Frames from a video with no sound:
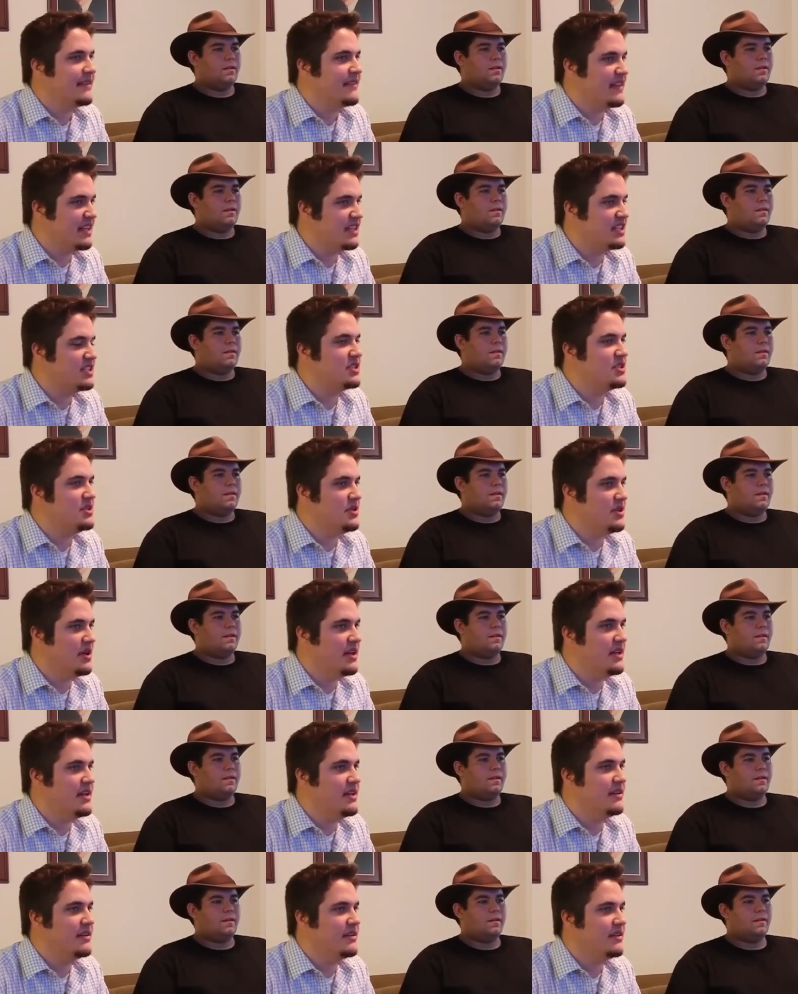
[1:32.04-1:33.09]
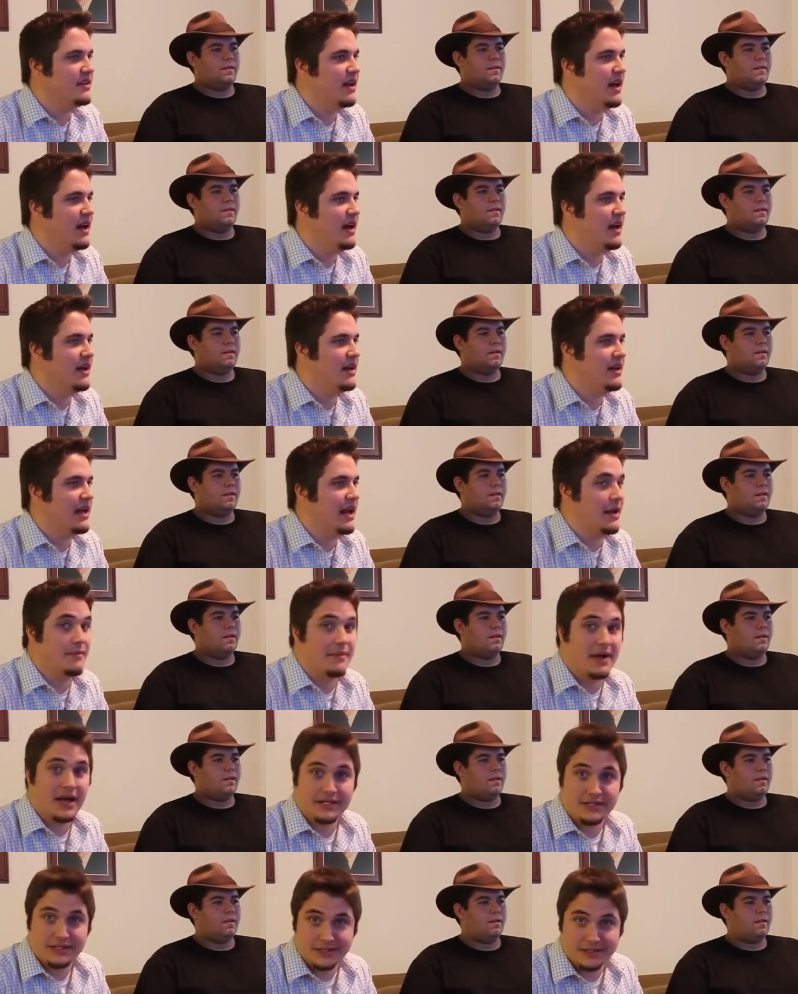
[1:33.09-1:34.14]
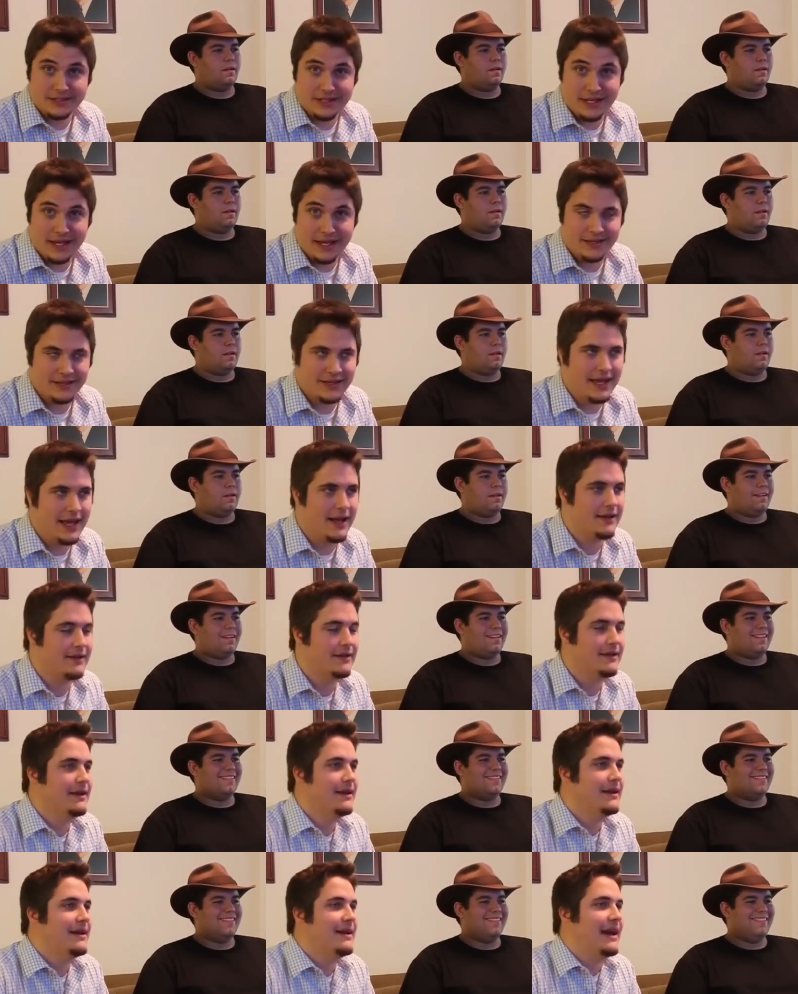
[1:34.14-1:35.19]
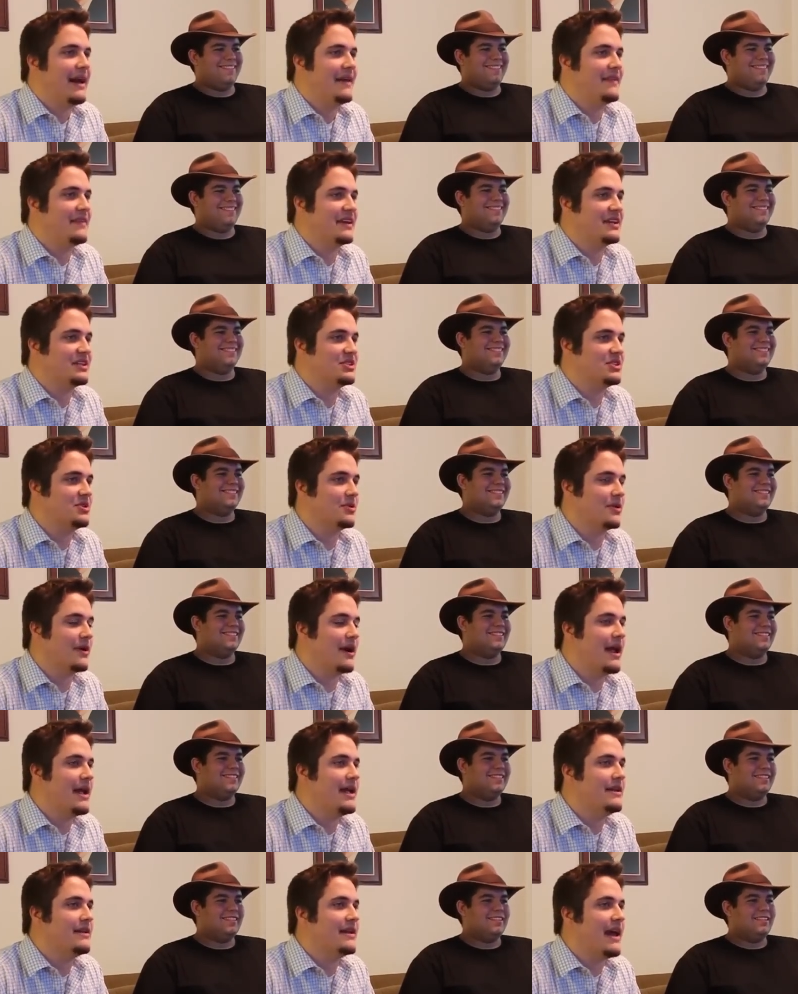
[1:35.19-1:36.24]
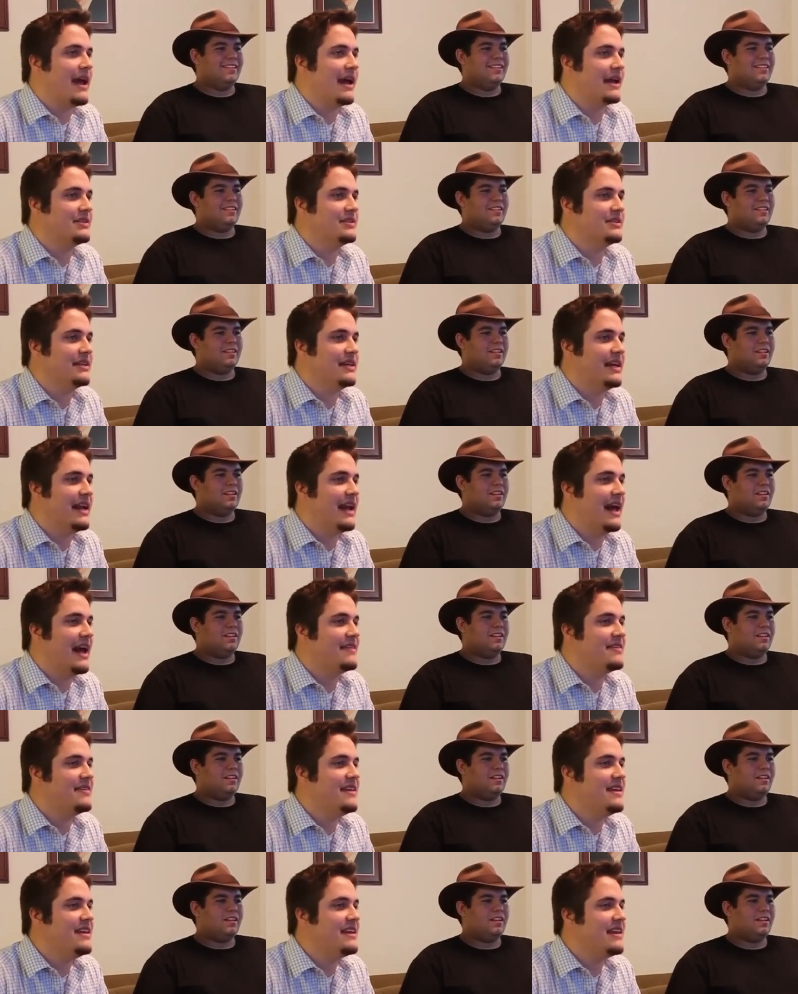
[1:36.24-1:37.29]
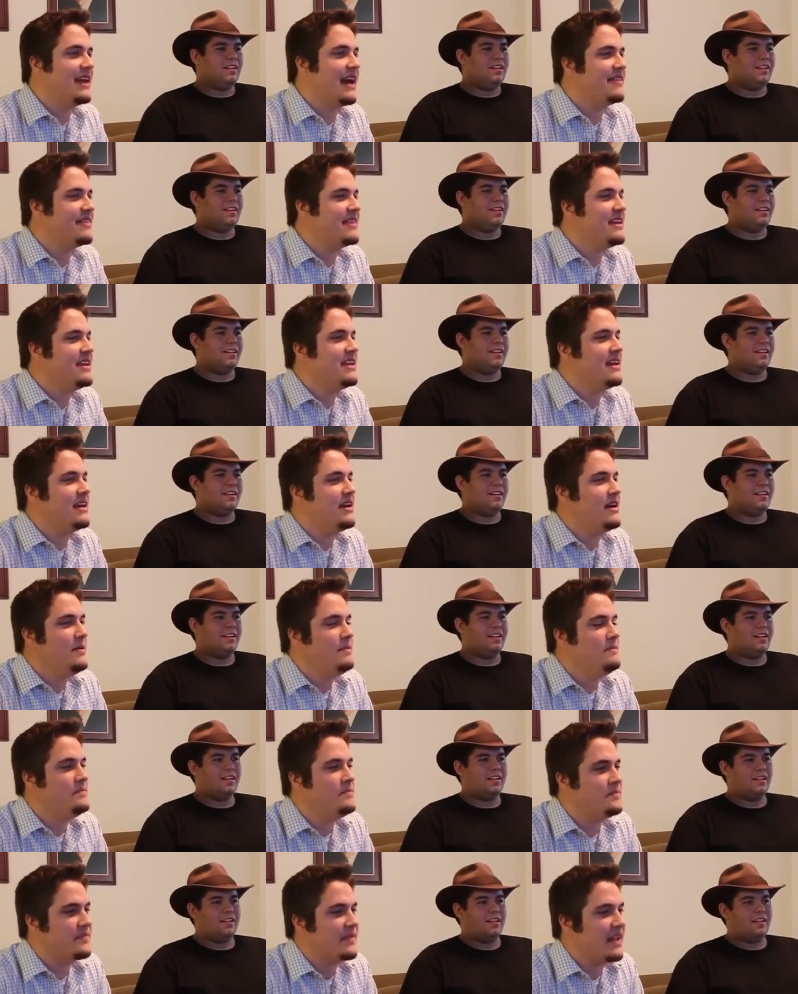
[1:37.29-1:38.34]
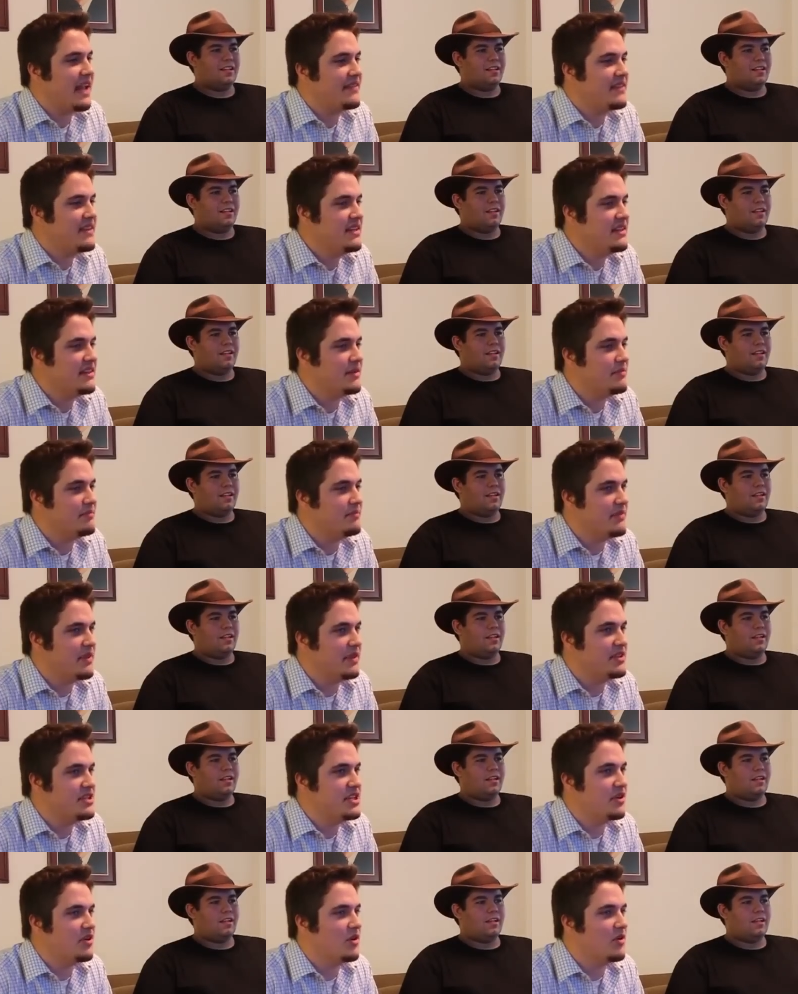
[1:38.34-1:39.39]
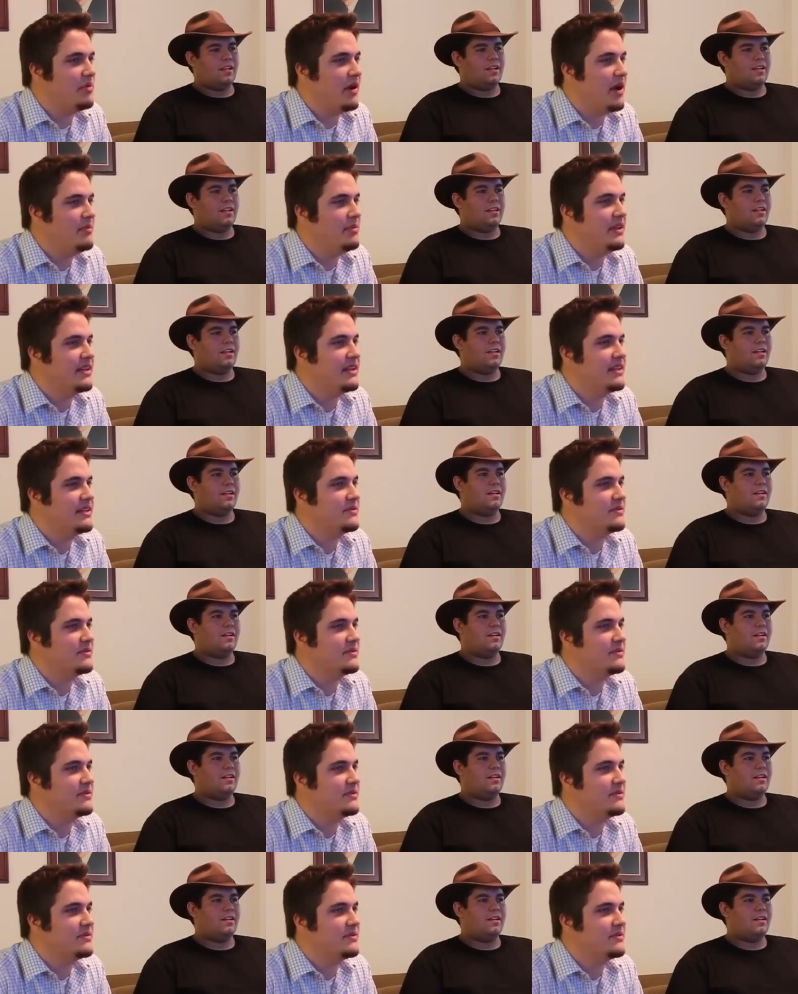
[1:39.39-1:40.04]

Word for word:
Speaker 1: I think it's good, uh, and I'm not just saying that. I think it's great, actually, and I think I think um, I think the the general public